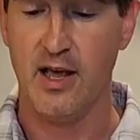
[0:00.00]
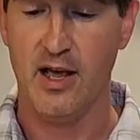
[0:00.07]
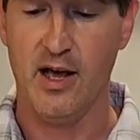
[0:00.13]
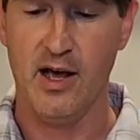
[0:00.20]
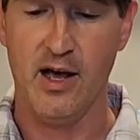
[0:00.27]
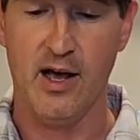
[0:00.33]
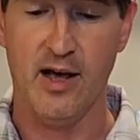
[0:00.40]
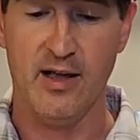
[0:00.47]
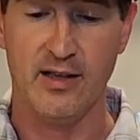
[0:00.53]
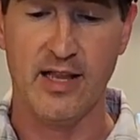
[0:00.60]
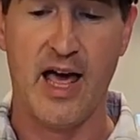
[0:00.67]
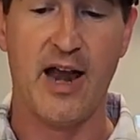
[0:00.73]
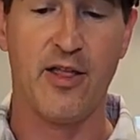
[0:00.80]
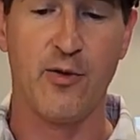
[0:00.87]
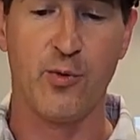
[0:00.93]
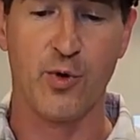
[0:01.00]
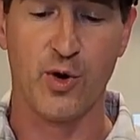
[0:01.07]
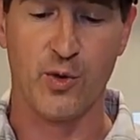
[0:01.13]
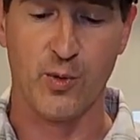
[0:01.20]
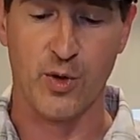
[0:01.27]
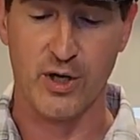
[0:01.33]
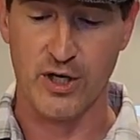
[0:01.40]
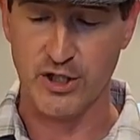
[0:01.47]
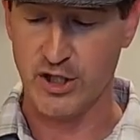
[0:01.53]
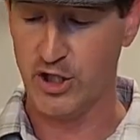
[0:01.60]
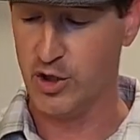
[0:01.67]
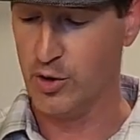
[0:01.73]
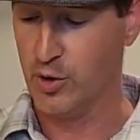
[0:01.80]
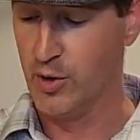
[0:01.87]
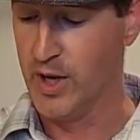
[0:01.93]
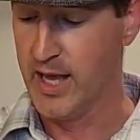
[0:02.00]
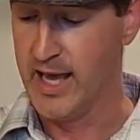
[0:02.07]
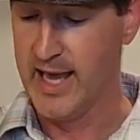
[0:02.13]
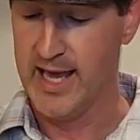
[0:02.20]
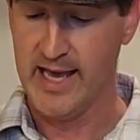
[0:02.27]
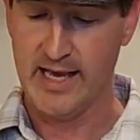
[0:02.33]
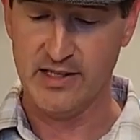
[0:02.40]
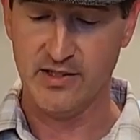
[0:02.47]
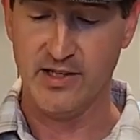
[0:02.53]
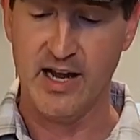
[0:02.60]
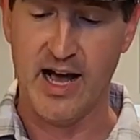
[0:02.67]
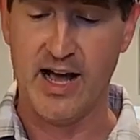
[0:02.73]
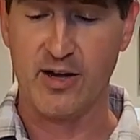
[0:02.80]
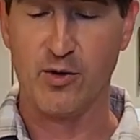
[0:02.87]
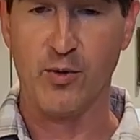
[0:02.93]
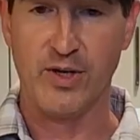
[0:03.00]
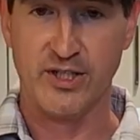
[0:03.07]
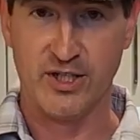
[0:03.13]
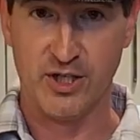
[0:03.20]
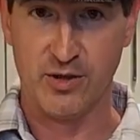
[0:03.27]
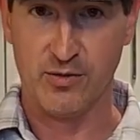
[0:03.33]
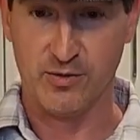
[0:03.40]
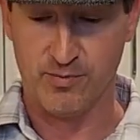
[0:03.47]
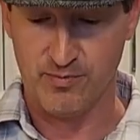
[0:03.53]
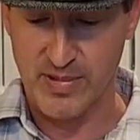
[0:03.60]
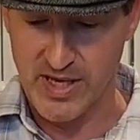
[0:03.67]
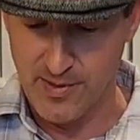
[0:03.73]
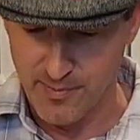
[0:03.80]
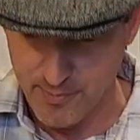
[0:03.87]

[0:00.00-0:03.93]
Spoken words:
A lot of the work we're going to do is not going to be